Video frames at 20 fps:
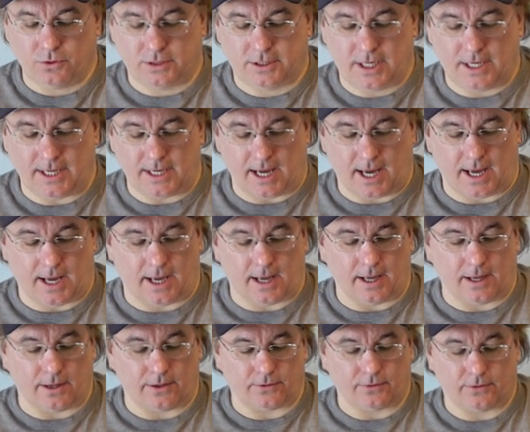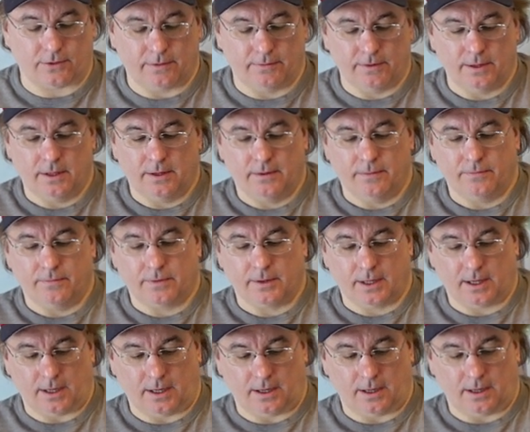Diaz.
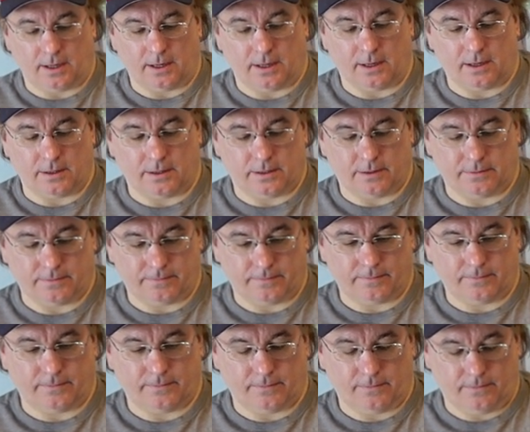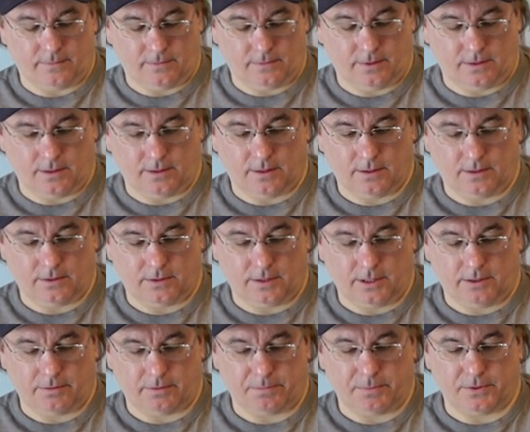And
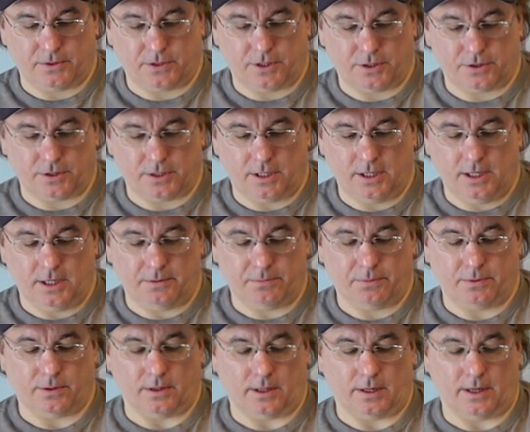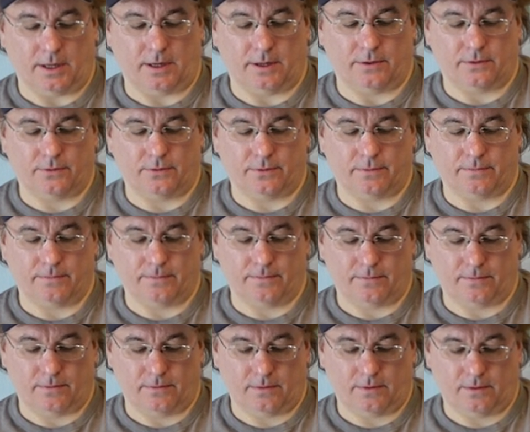see what position he plays.
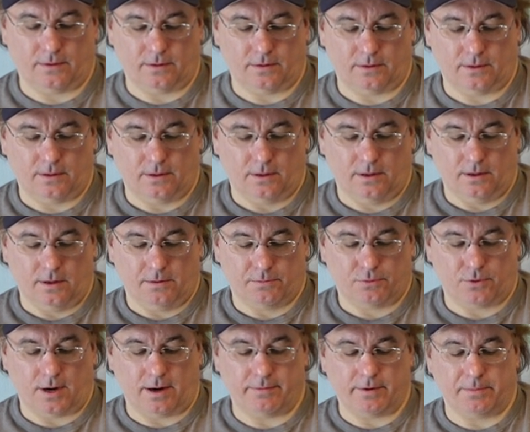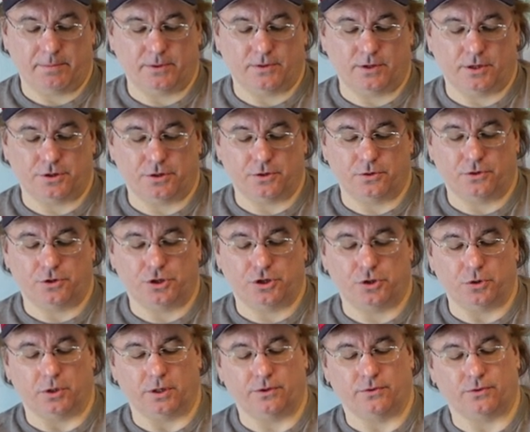Primary position
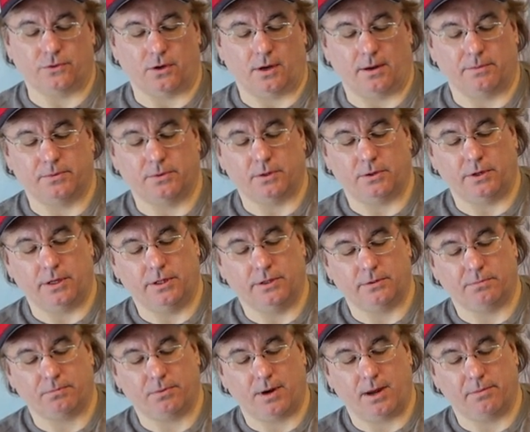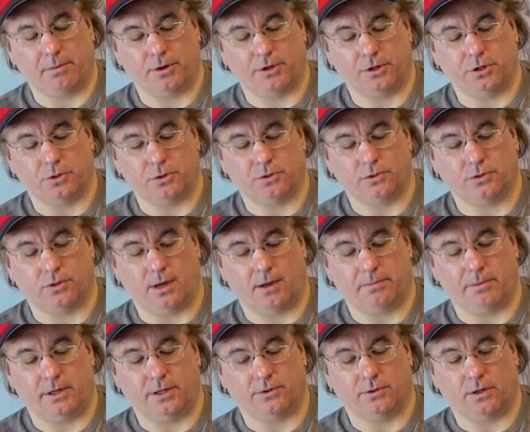shortstop. So he's a primary
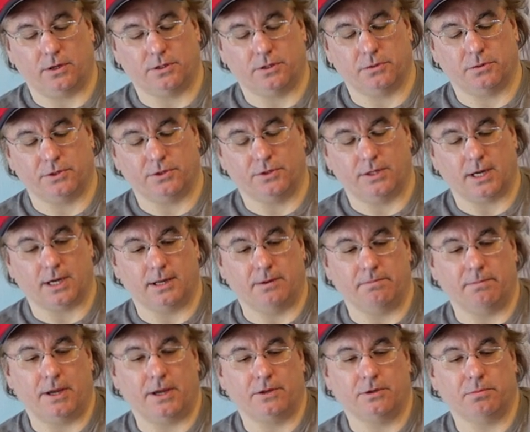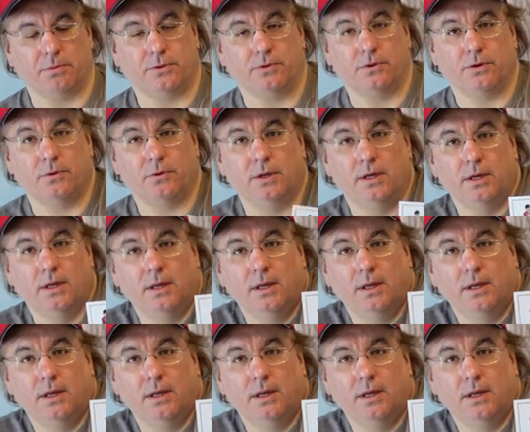shortstop and he's also a second baseman. So